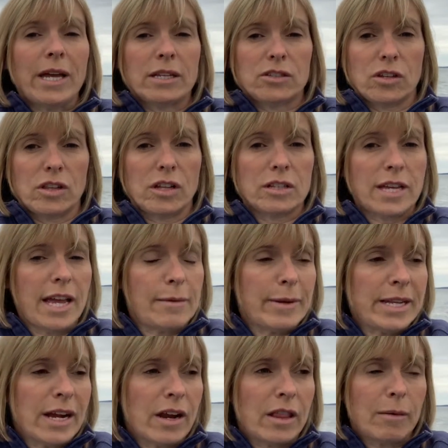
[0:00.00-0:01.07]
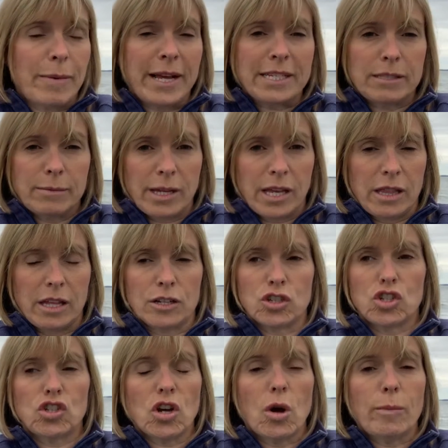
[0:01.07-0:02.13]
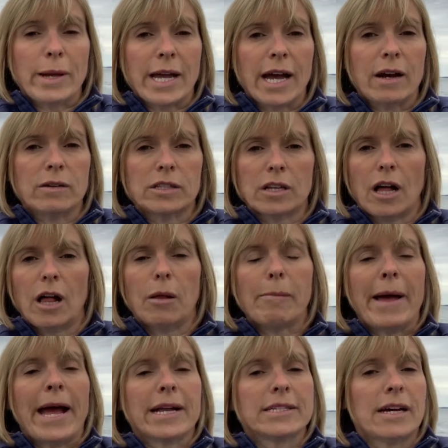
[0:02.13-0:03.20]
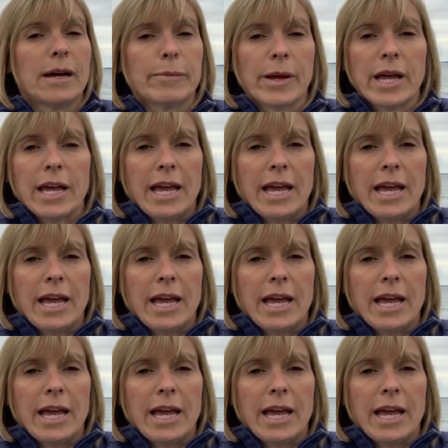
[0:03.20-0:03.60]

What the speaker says: So they'll take me down to the basement, and they'll show me how it's all backed up,